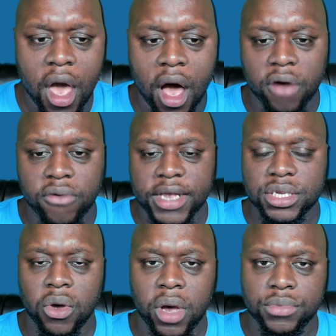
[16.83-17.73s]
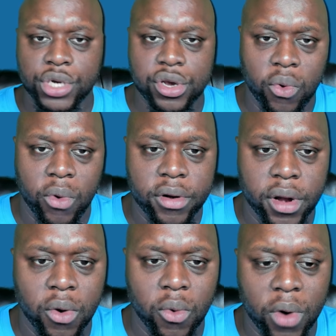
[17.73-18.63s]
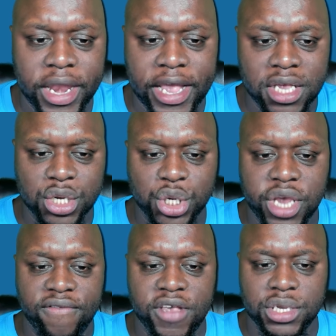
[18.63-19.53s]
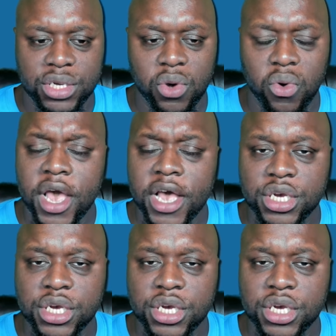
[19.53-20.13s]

All right, so I'm sure you're wondering, what is JVZoo?